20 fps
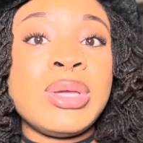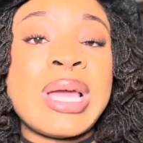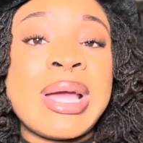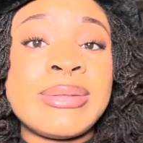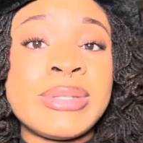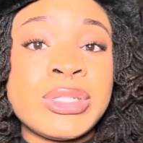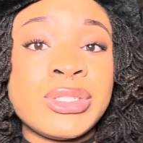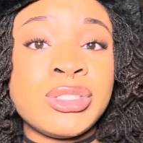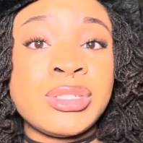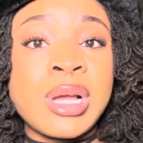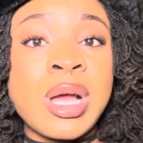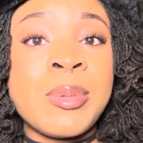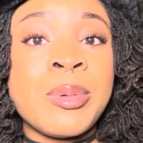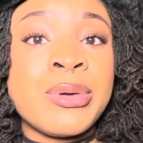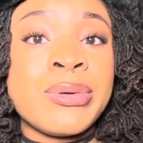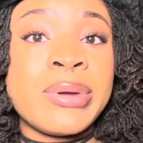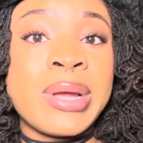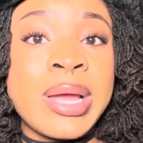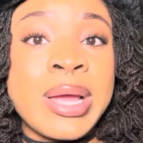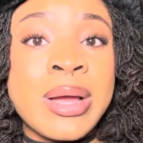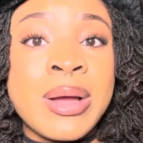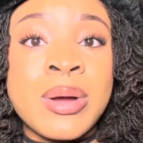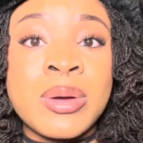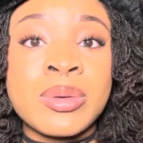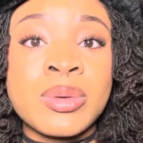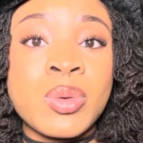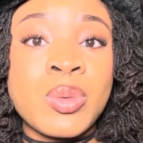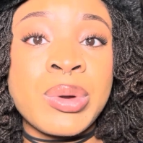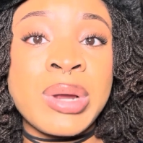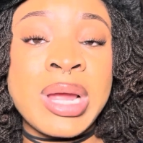have to shop
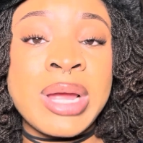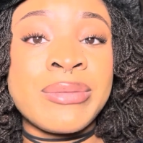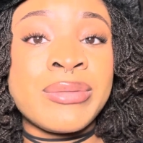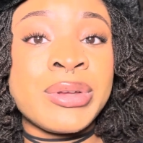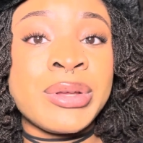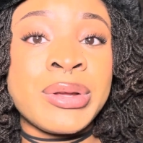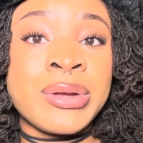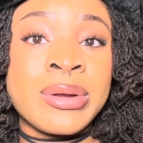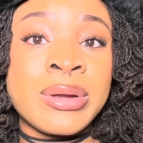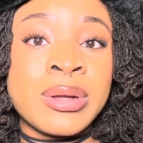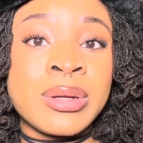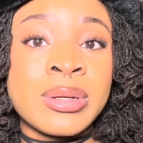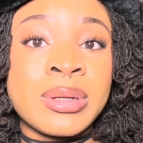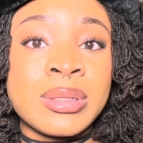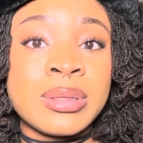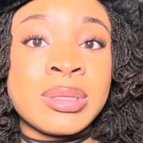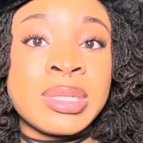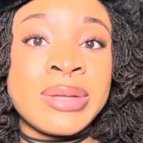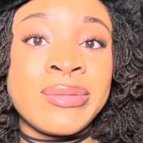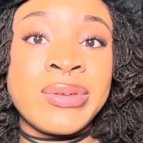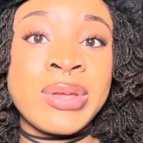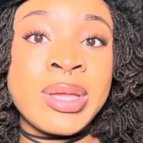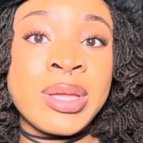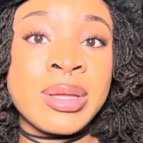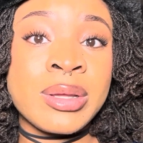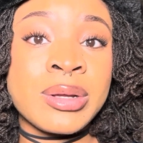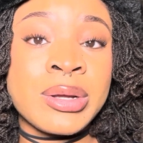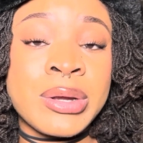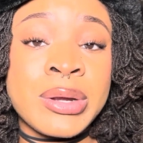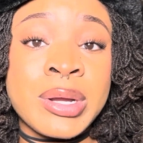around wherever you're
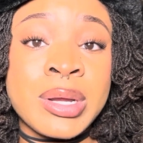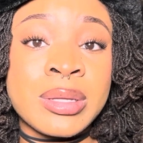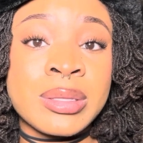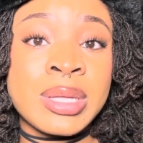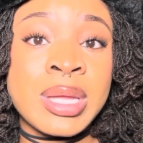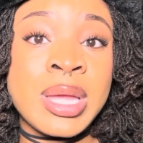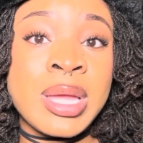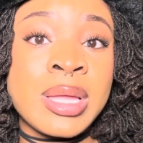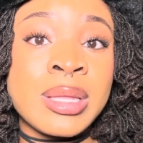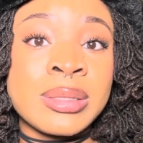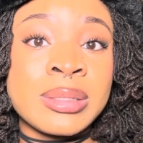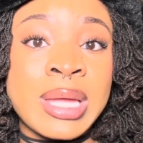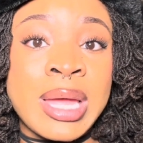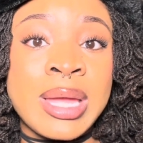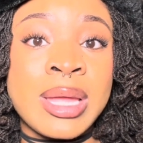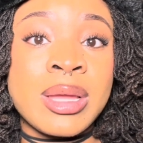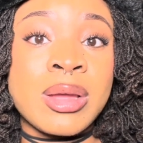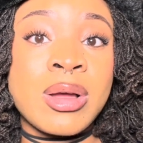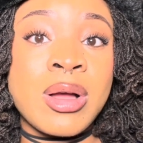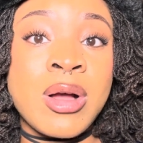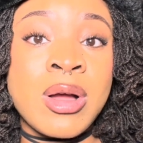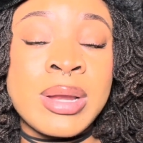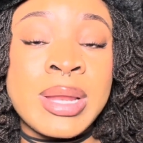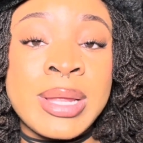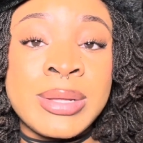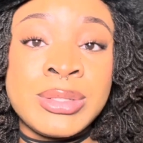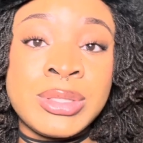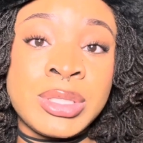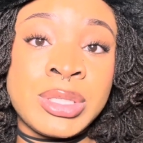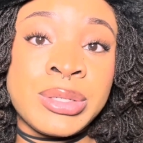living currently, like on
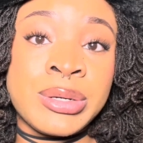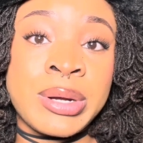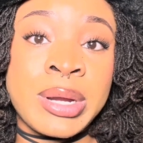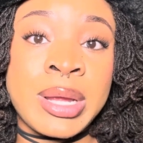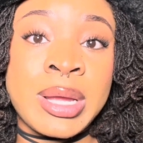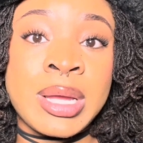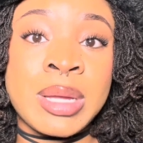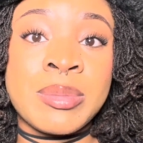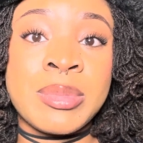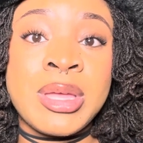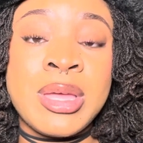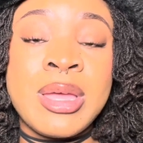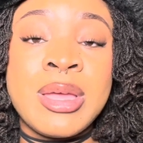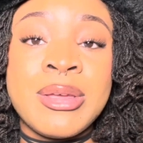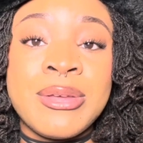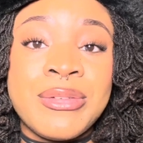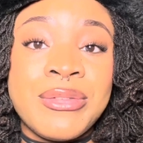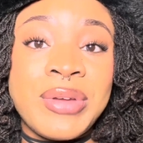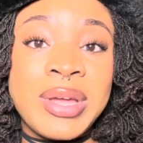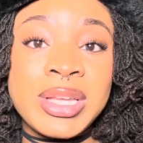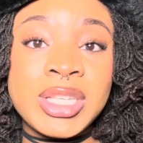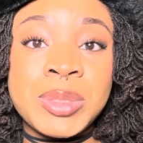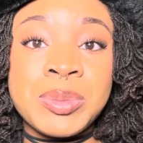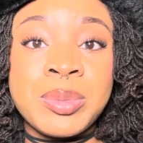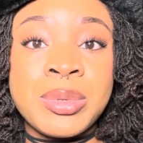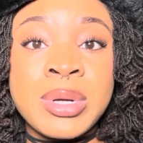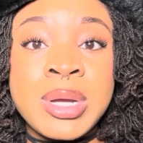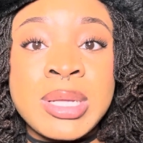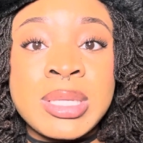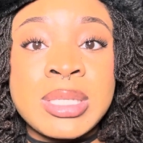Instagram,
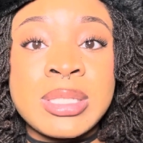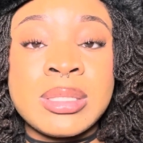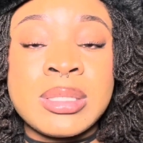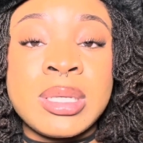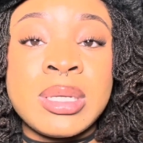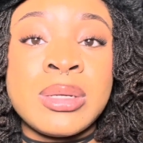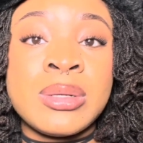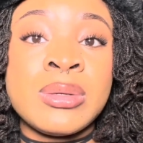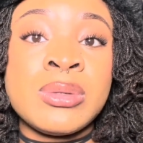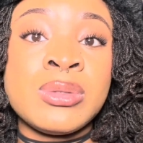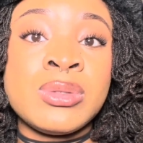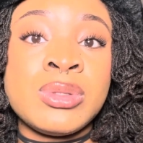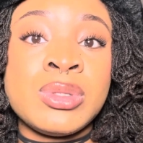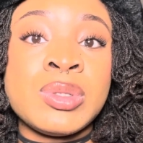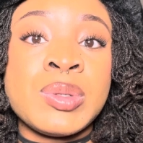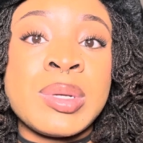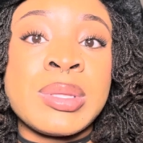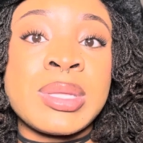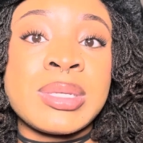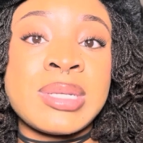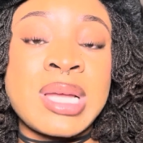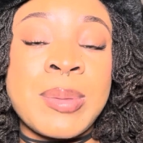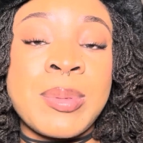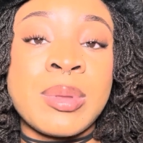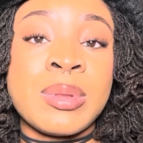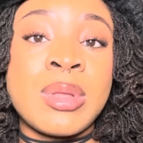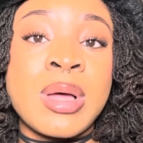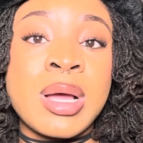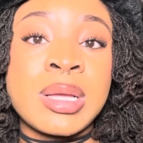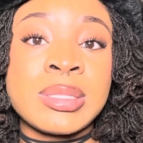Facebook, to see who's doing the type of
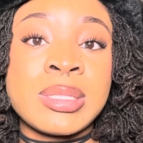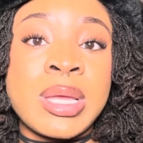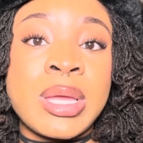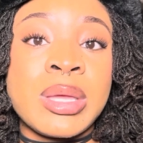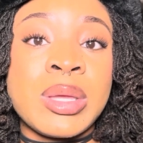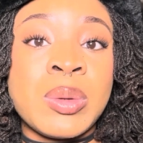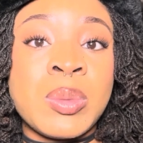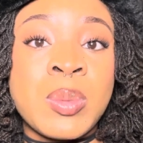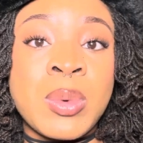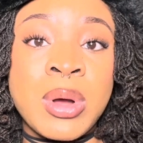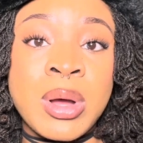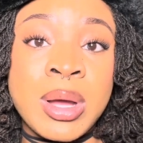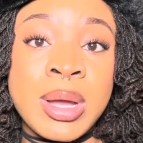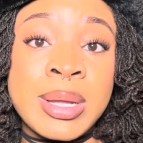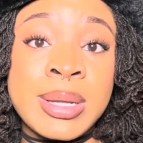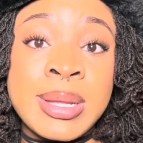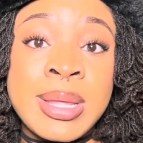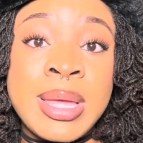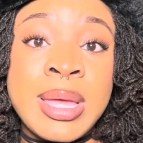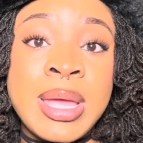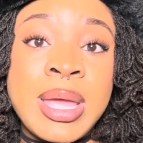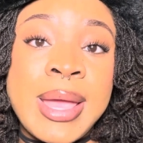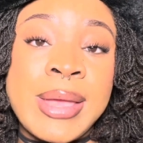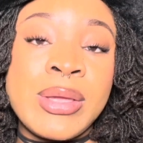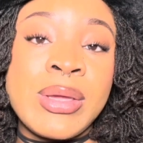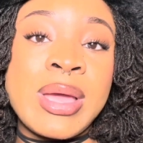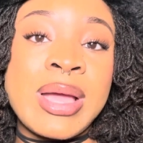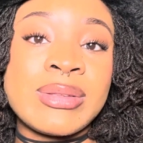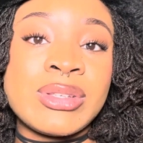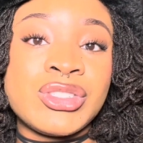locks that you want, and
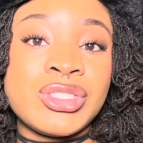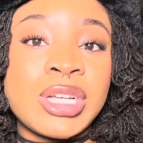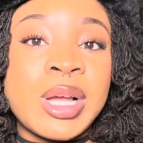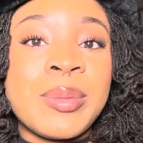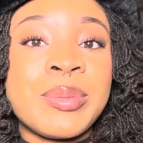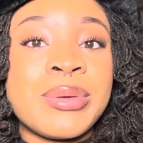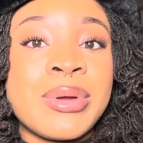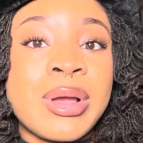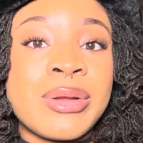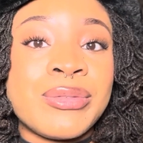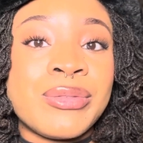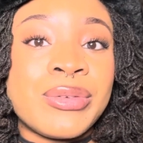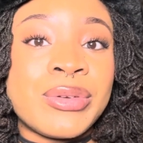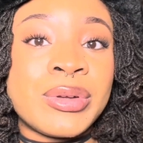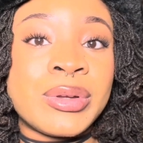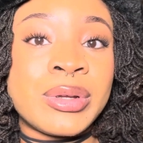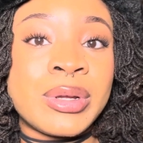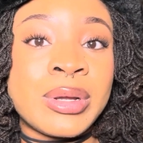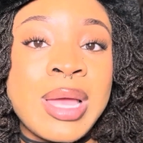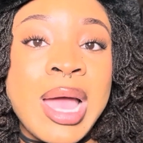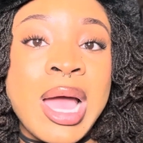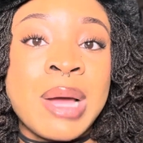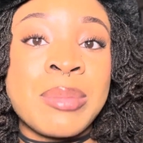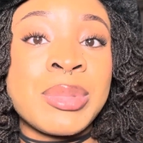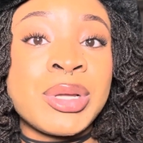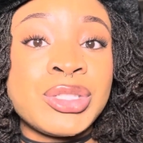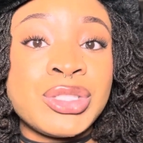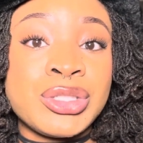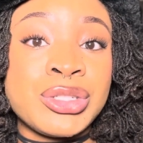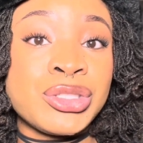you have to shop around for how
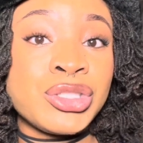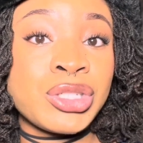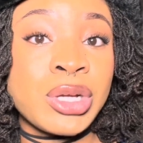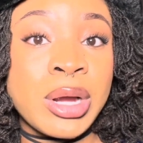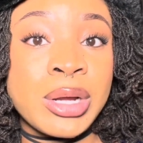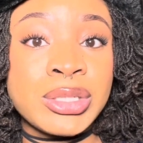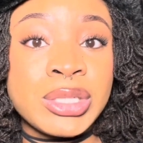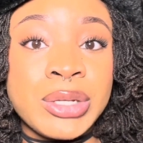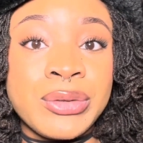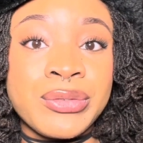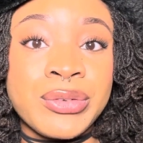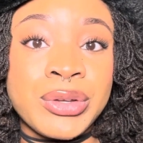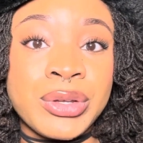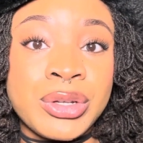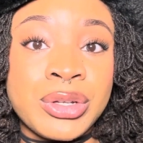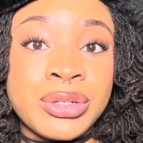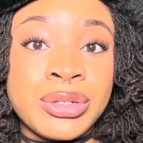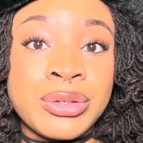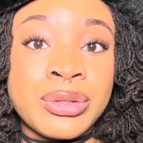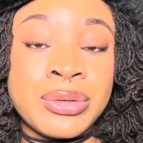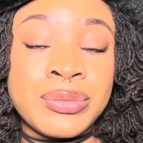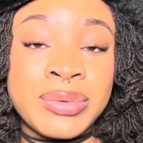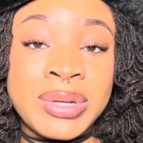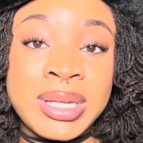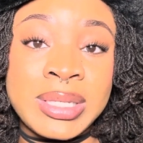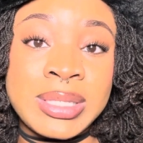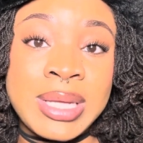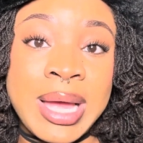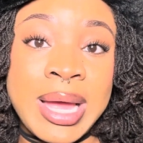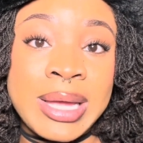much they're charging for you to do the
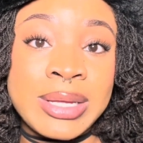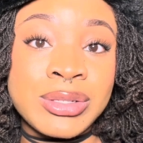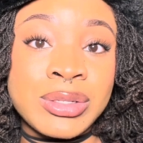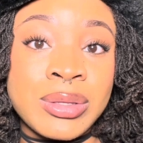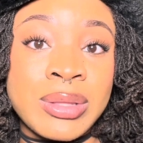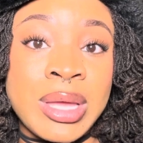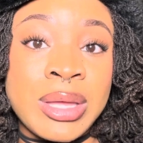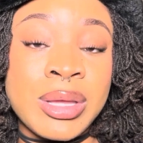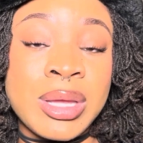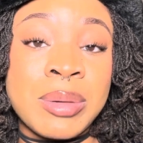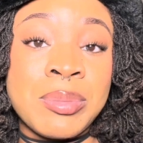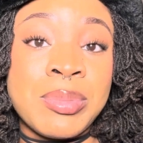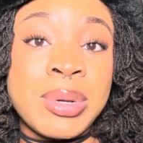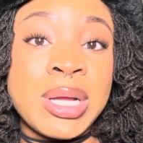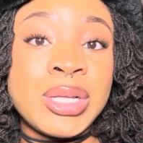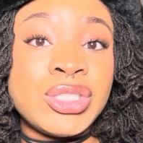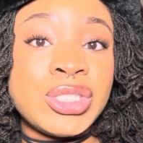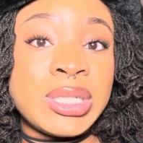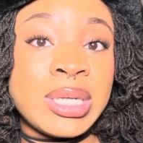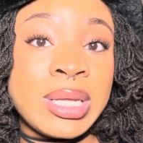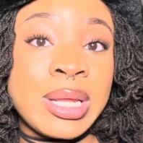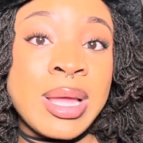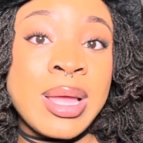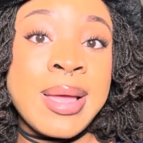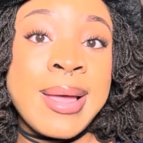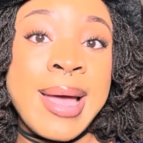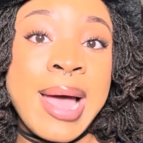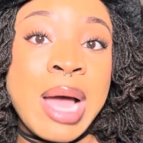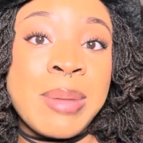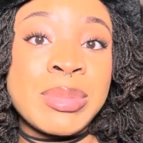reties so that you can budget
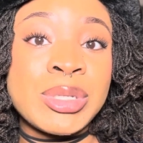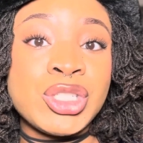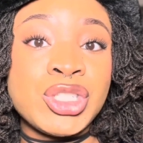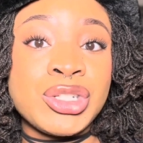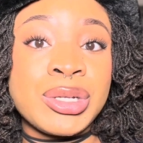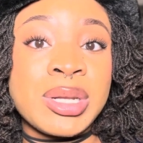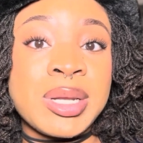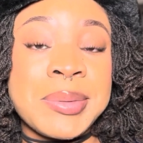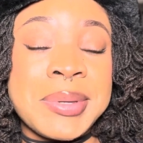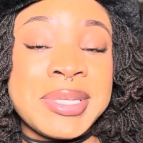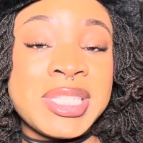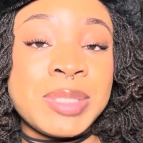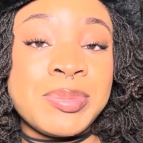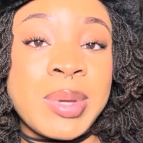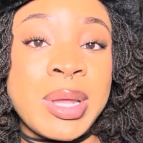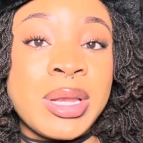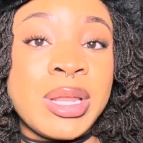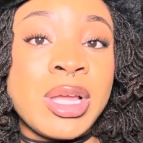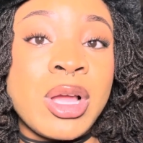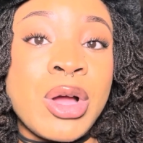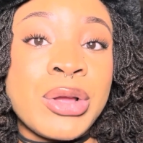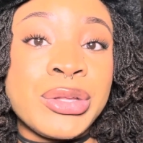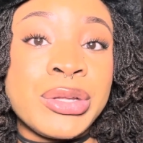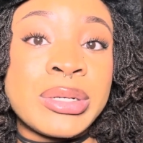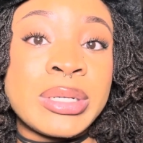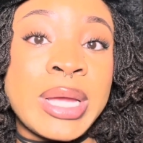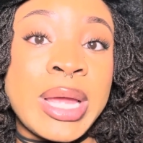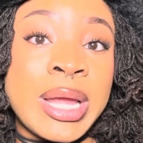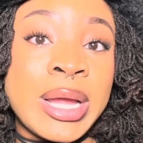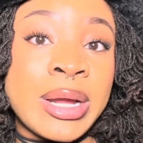how much you're going to be spending on your
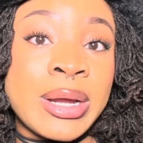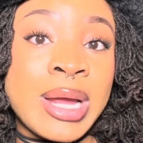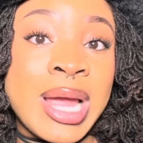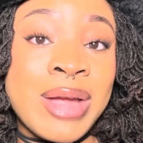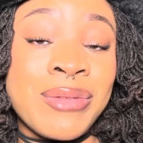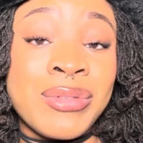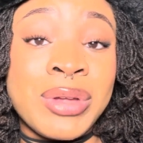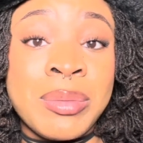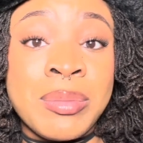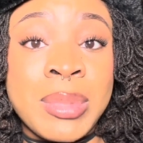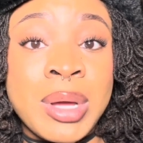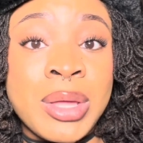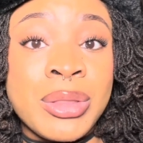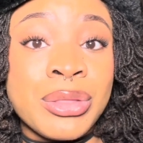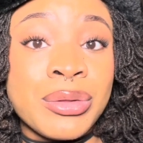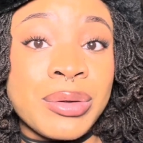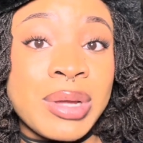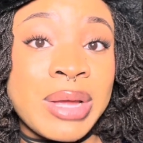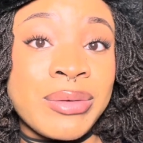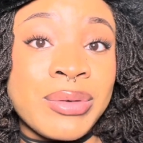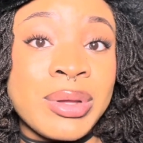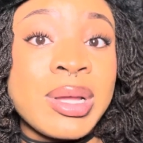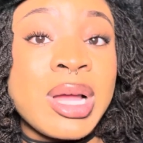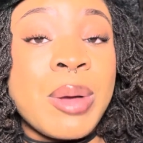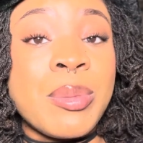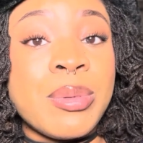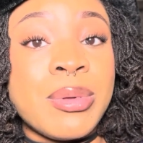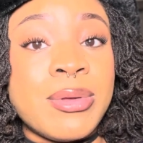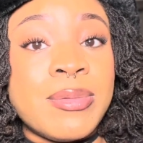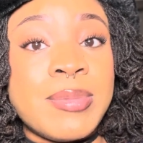hair every month or every
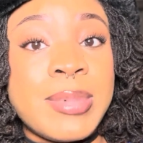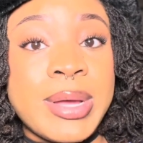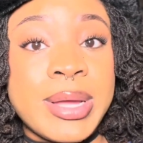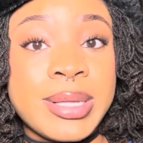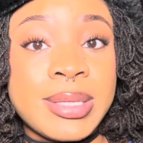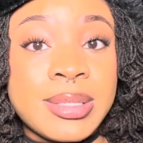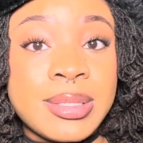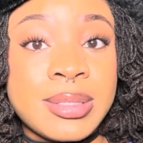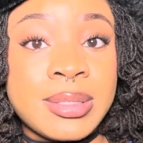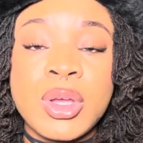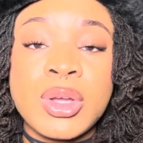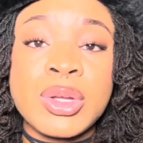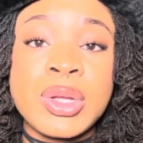couple of months.